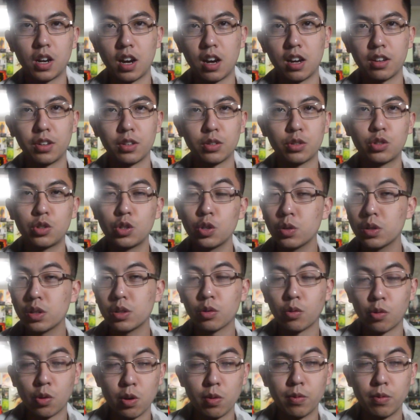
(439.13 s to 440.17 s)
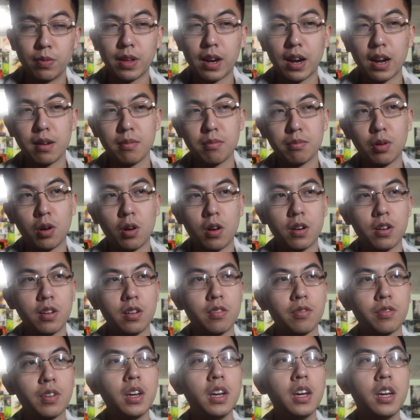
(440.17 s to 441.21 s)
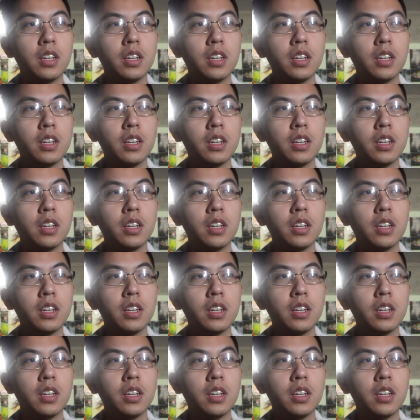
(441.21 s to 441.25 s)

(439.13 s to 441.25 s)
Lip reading: the student group that I'm part of.